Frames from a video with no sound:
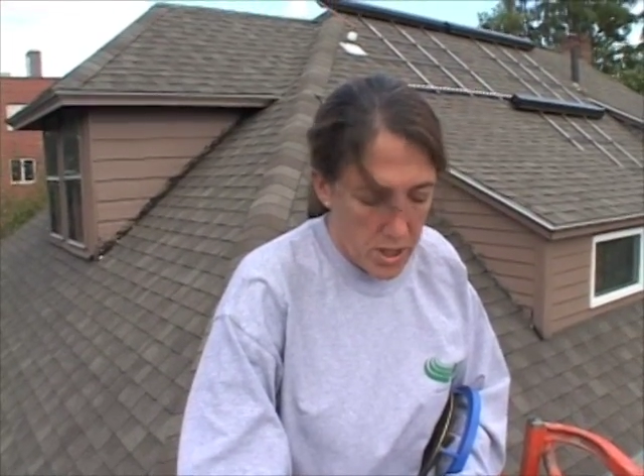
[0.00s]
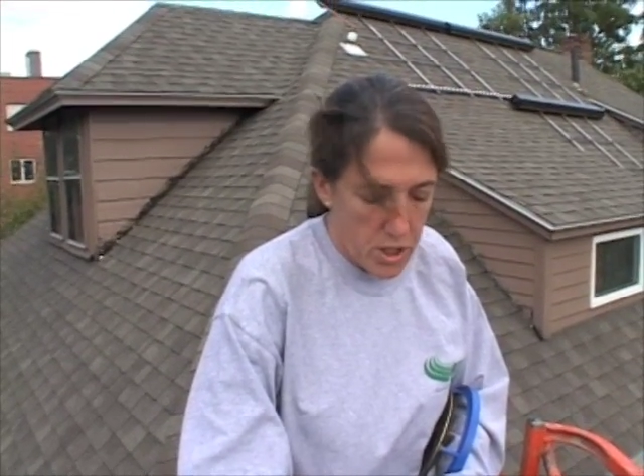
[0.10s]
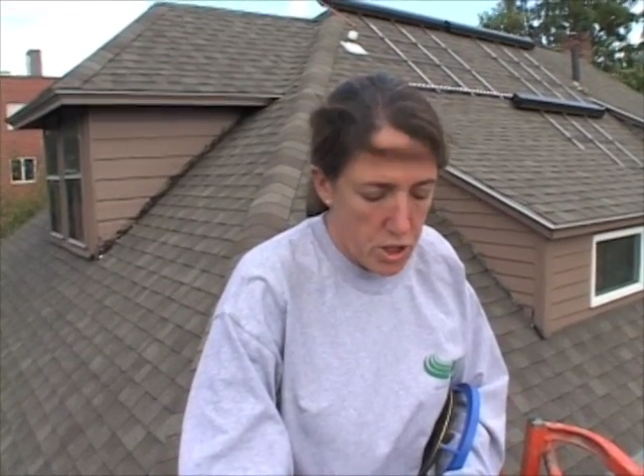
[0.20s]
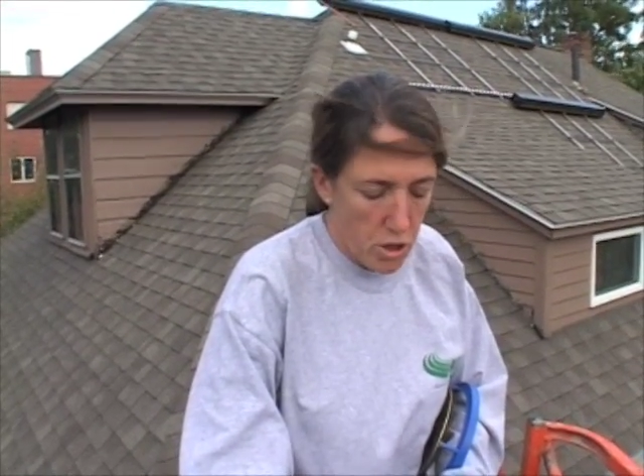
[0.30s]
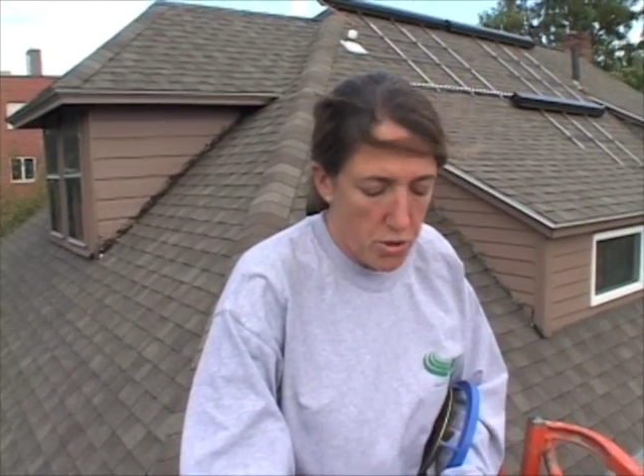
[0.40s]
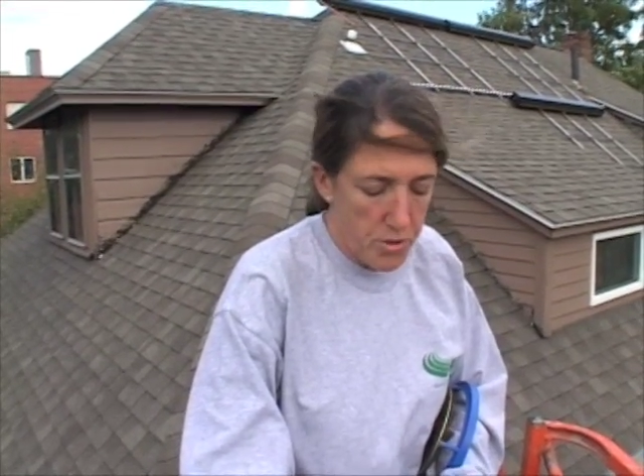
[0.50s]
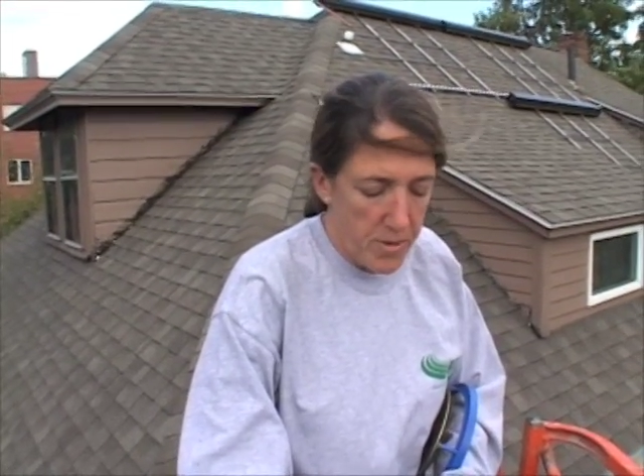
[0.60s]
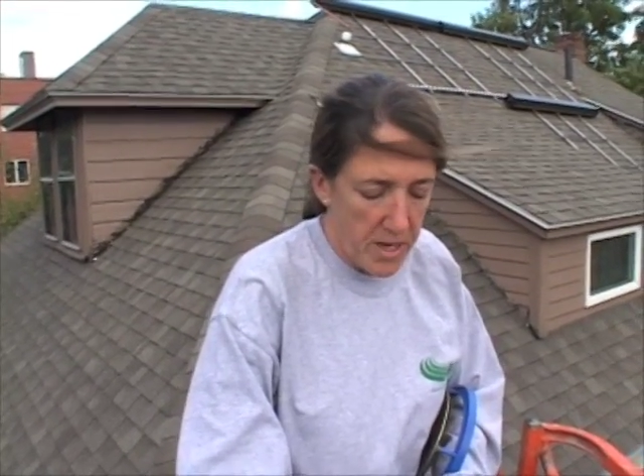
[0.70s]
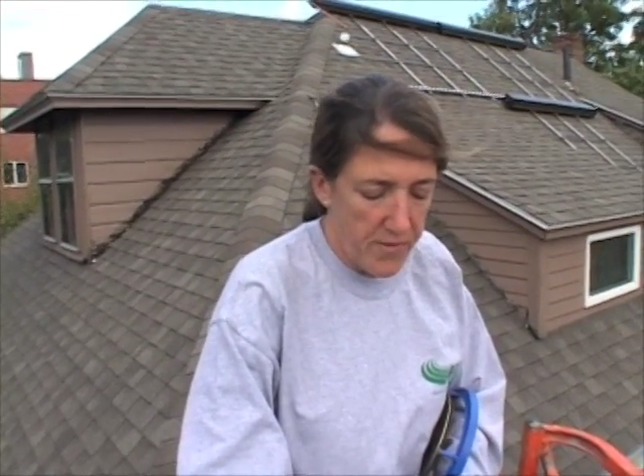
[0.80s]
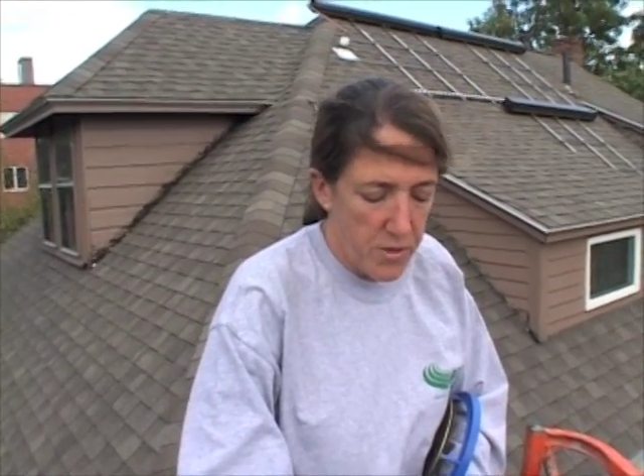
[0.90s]
it shows
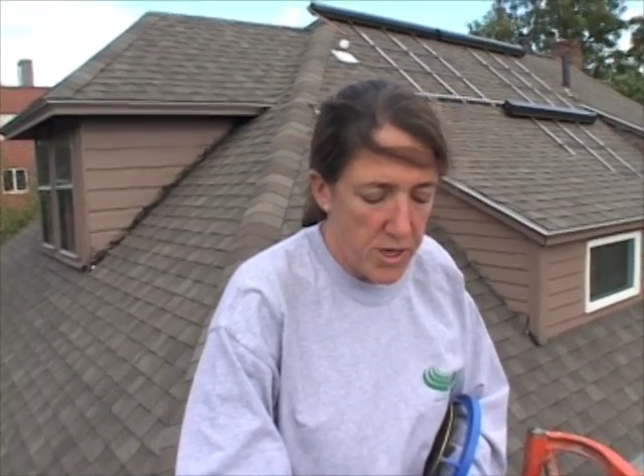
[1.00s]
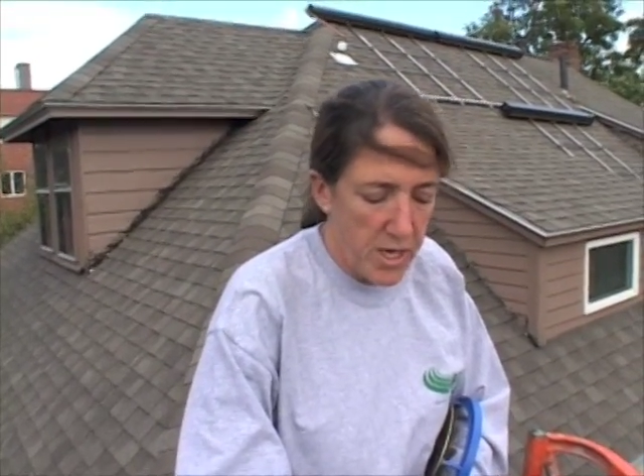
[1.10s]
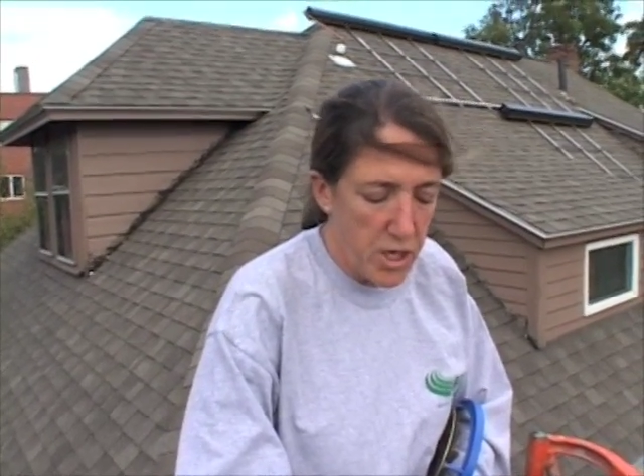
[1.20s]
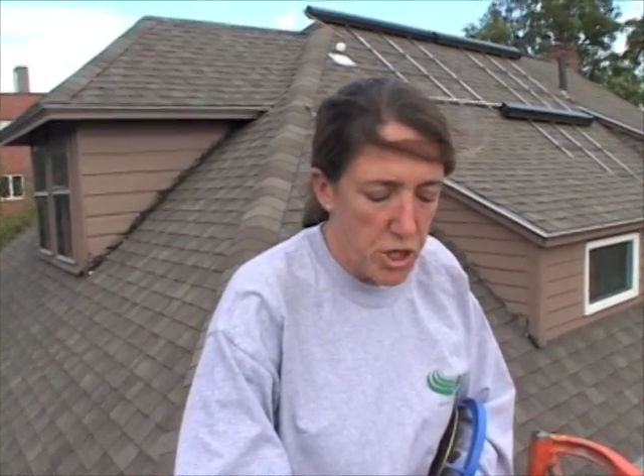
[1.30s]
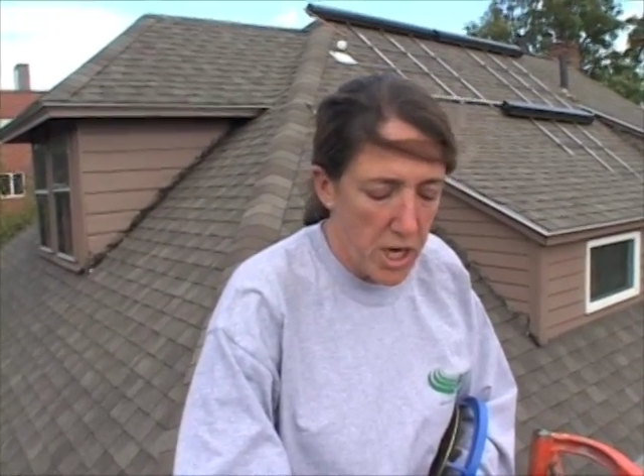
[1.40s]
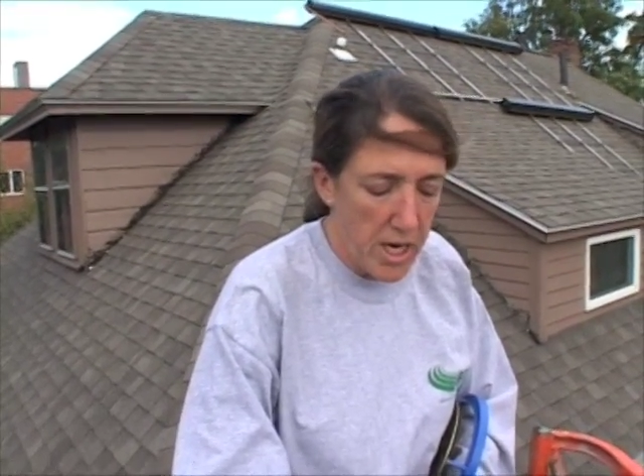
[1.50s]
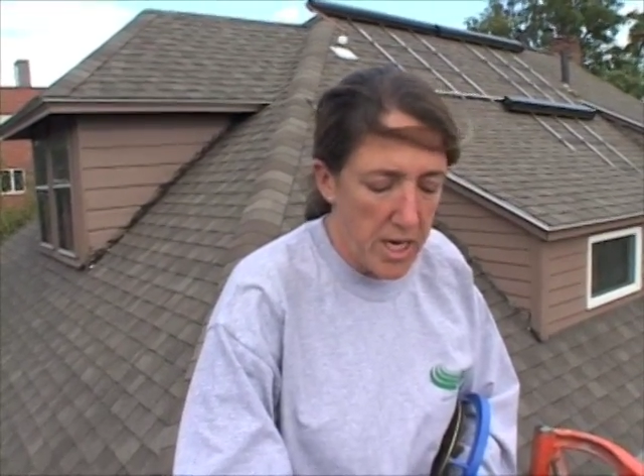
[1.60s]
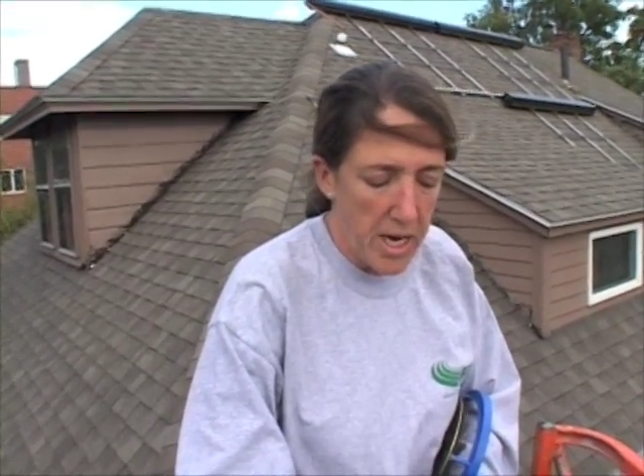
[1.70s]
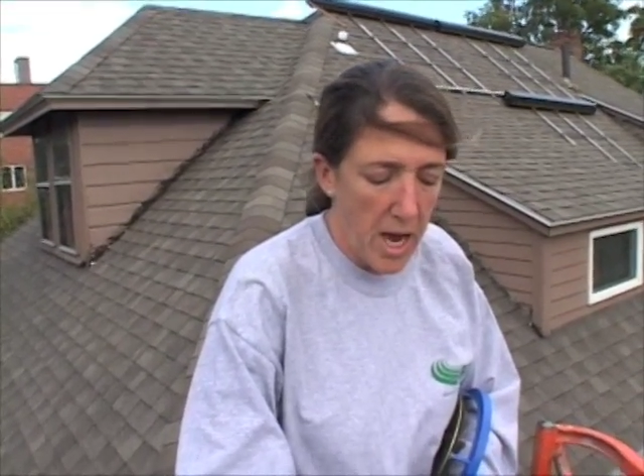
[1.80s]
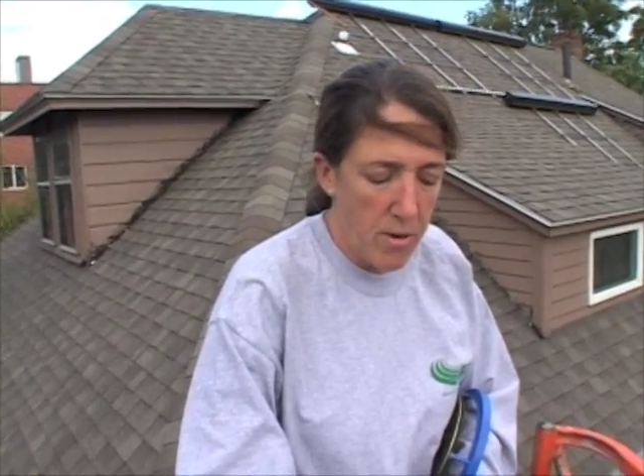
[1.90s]
me if there's any shading,